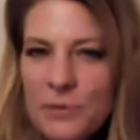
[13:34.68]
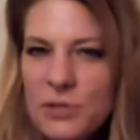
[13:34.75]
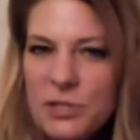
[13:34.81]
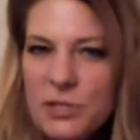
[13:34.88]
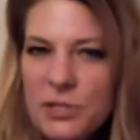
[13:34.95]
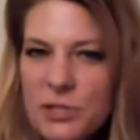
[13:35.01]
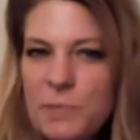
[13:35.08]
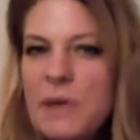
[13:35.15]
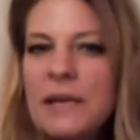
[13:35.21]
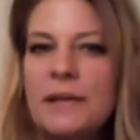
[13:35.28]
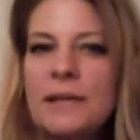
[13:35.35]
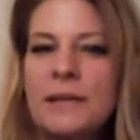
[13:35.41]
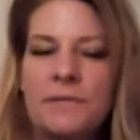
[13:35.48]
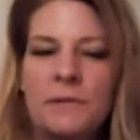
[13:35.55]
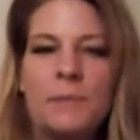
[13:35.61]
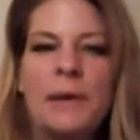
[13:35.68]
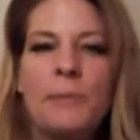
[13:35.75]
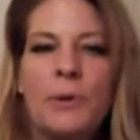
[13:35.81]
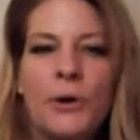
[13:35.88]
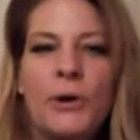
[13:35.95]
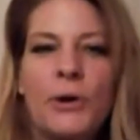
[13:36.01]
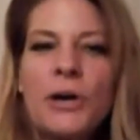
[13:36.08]
speaking to different
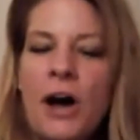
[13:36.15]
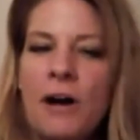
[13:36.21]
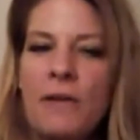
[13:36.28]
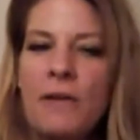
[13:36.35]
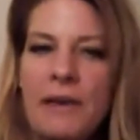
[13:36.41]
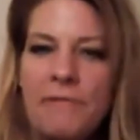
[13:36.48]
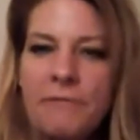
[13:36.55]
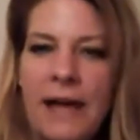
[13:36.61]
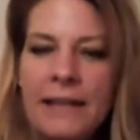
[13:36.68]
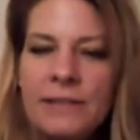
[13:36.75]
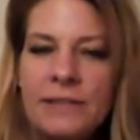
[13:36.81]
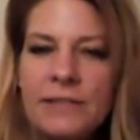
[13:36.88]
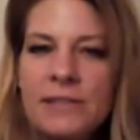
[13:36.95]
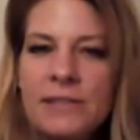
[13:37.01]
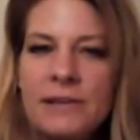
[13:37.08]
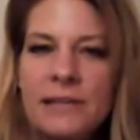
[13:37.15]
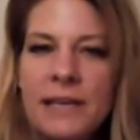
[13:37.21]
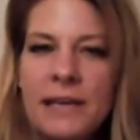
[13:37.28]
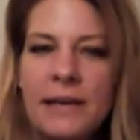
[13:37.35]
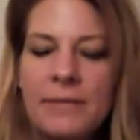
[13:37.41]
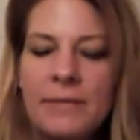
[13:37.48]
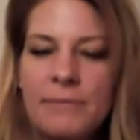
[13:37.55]
people? Are they friends? Are
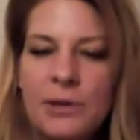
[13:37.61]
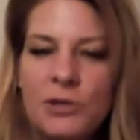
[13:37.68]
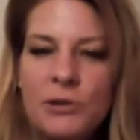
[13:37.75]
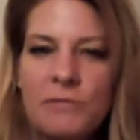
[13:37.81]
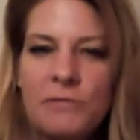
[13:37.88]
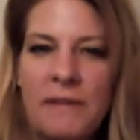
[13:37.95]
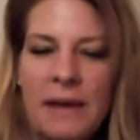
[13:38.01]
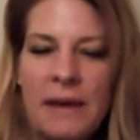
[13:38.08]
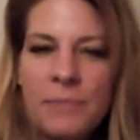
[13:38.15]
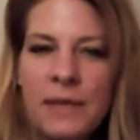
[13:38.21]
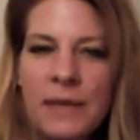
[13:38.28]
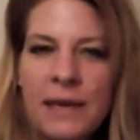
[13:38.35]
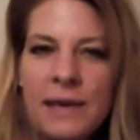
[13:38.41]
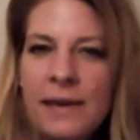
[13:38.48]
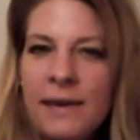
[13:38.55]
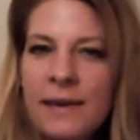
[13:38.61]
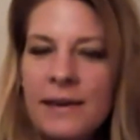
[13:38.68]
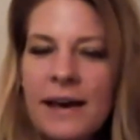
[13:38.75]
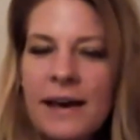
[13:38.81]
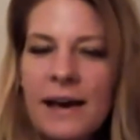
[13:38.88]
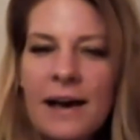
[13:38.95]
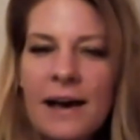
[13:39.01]
they a mixture of family,
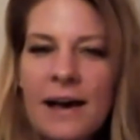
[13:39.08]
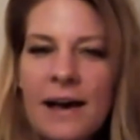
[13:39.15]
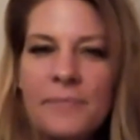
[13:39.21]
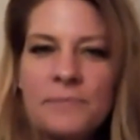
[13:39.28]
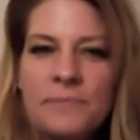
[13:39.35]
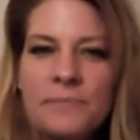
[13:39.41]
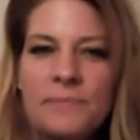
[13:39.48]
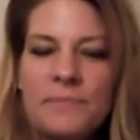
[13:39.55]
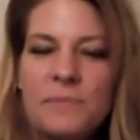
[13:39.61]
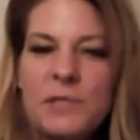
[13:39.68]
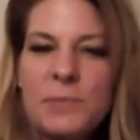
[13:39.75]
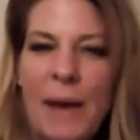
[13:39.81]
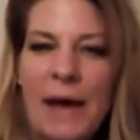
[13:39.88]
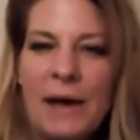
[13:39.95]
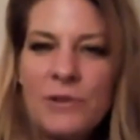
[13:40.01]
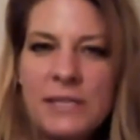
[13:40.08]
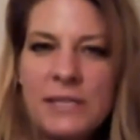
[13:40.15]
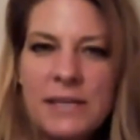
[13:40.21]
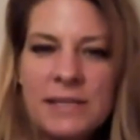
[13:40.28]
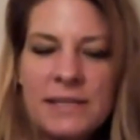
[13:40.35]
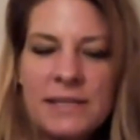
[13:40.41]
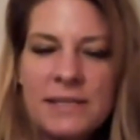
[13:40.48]

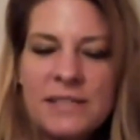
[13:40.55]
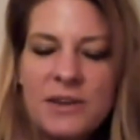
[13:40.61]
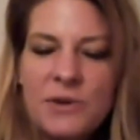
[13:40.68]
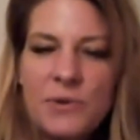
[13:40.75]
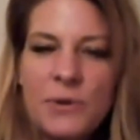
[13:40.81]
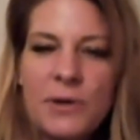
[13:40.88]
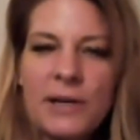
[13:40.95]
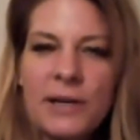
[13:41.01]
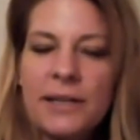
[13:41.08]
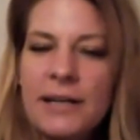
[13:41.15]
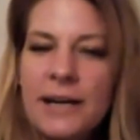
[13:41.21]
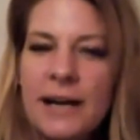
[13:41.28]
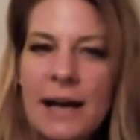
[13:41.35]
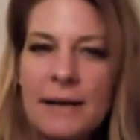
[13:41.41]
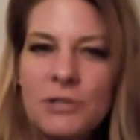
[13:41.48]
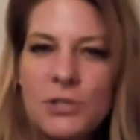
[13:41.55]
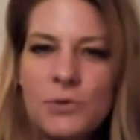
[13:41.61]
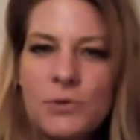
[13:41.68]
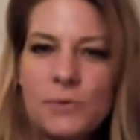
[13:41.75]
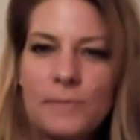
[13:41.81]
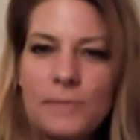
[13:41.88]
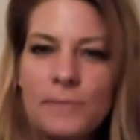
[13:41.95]
spouses, or
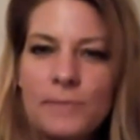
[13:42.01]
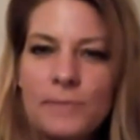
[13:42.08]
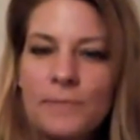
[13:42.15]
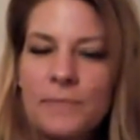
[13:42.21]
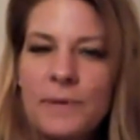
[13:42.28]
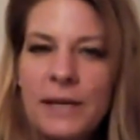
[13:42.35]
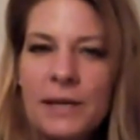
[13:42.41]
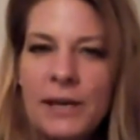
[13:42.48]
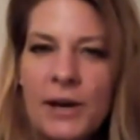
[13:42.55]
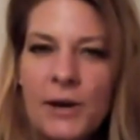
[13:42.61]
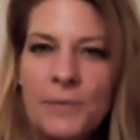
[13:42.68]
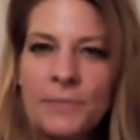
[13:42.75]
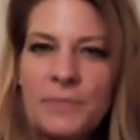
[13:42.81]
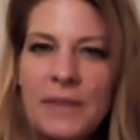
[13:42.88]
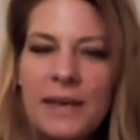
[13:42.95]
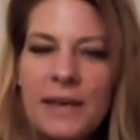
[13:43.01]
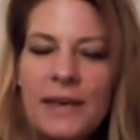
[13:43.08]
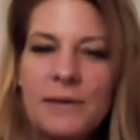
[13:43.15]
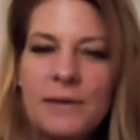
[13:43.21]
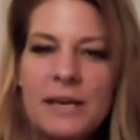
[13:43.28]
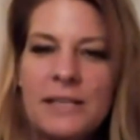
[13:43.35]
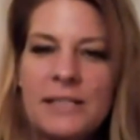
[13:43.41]
do
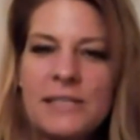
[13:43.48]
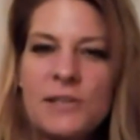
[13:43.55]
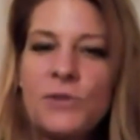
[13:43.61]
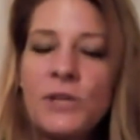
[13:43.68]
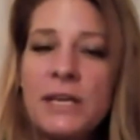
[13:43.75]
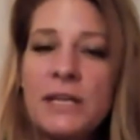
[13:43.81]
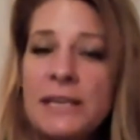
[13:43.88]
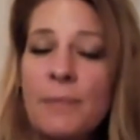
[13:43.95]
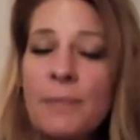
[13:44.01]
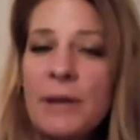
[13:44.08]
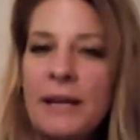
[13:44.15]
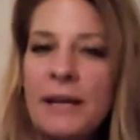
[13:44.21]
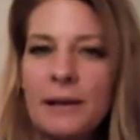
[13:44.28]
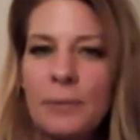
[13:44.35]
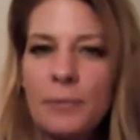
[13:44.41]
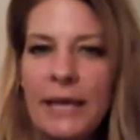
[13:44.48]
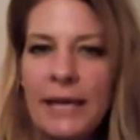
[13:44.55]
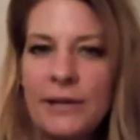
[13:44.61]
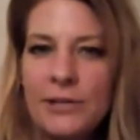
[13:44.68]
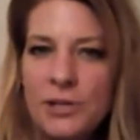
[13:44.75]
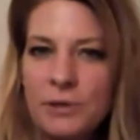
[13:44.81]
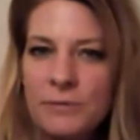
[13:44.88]
because you need somebody to complain
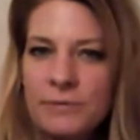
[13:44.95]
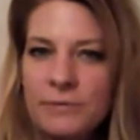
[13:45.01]
to.